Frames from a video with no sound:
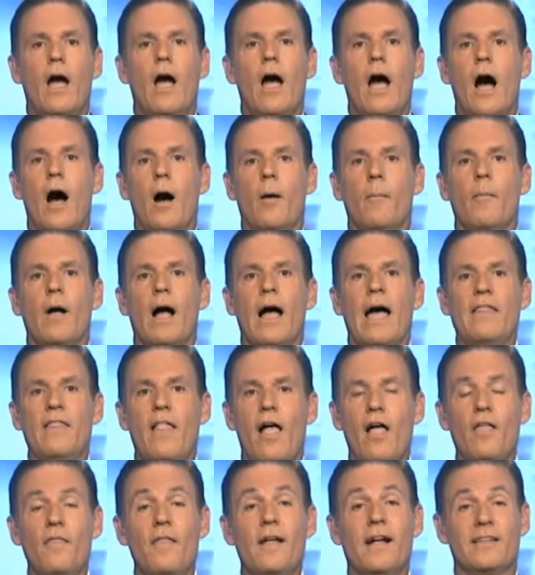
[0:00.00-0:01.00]

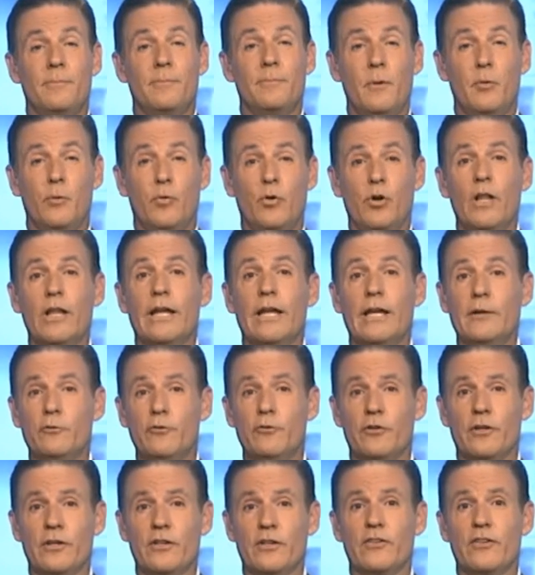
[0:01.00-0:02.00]
Another thing that's going to be really
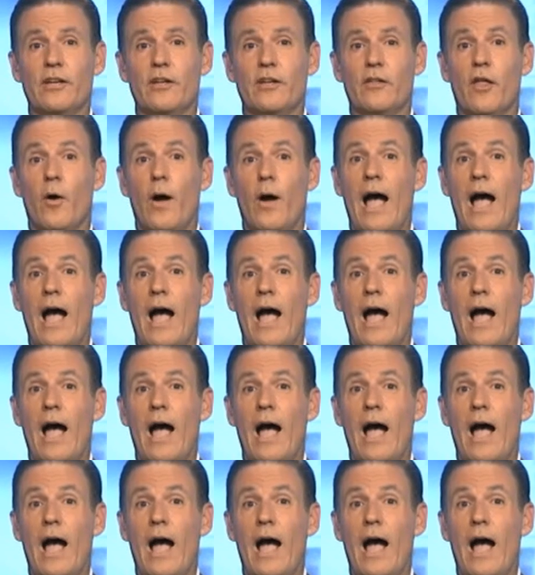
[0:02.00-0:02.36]
interesting to see, though,